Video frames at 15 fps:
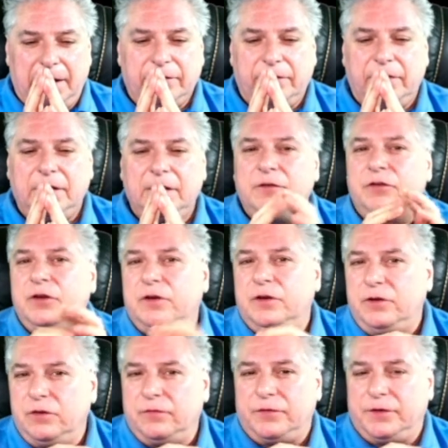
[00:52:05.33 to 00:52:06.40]
things you could
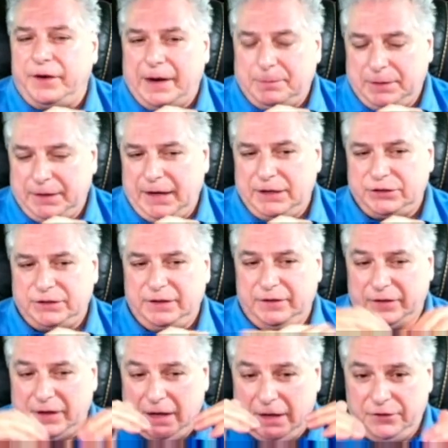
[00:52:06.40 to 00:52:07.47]
do for your application
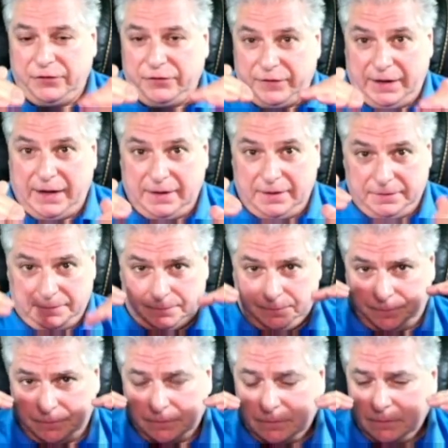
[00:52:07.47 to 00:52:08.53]
is understand
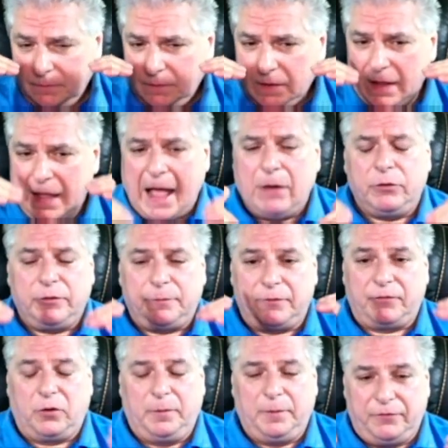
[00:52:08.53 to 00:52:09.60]
how it's
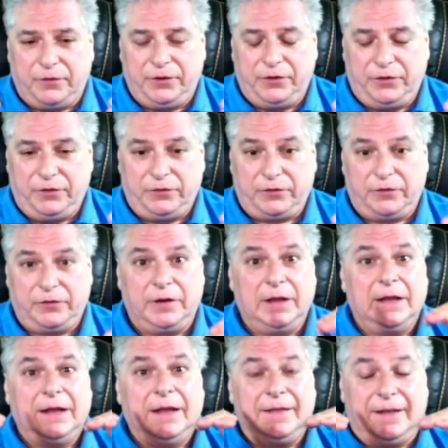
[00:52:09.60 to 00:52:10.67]
performing for your users.
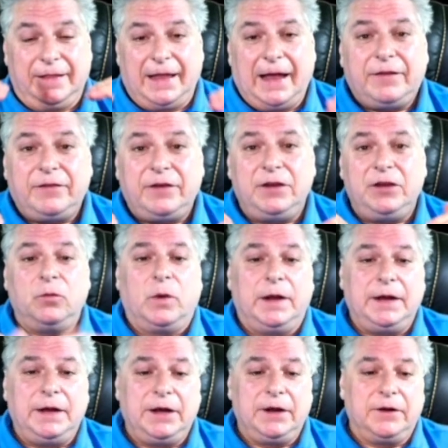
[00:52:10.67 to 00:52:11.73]
The last thing you want to
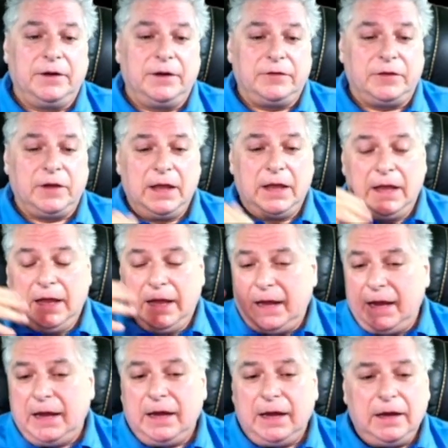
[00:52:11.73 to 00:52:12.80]
hear is,
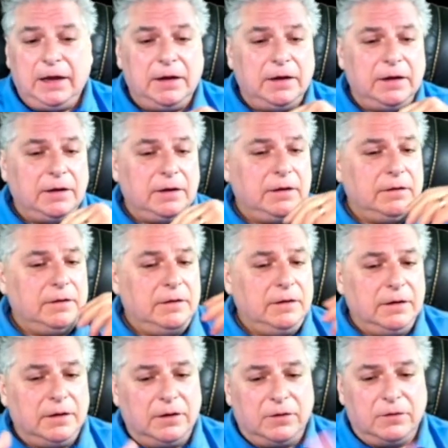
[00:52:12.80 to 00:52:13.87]
hey,
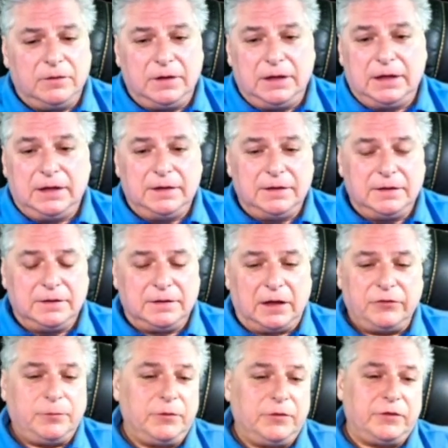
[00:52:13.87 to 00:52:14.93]

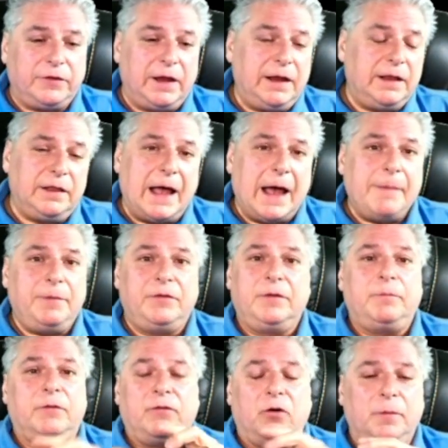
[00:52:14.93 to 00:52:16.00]
customers are saying the app isn't
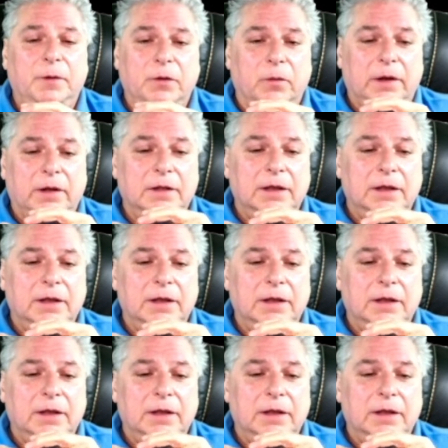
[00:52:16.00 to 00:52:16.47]
performing well.